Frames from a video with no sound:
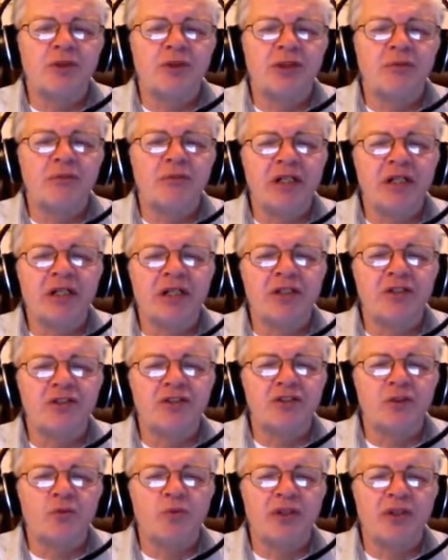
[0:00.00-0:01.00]
Wheel Media
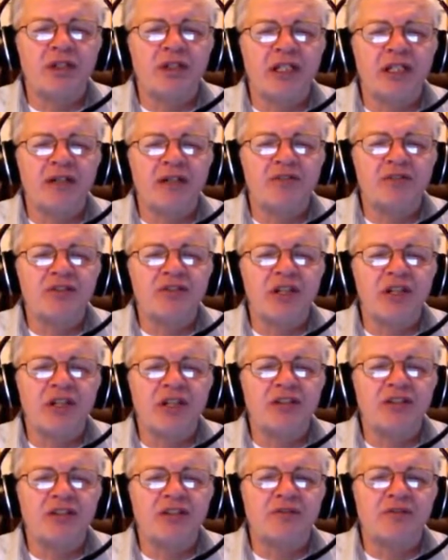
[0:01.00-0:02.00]
is the one that gave us the
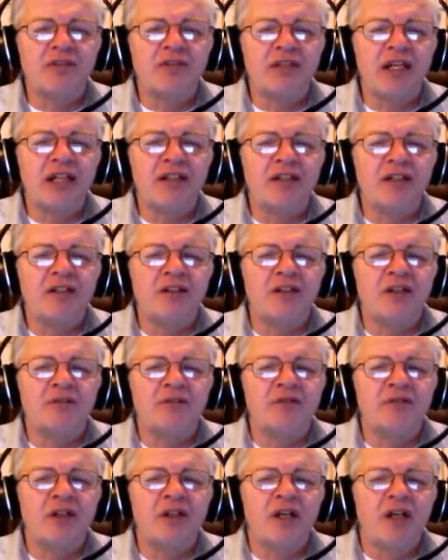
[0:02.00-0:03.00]
idea for that. And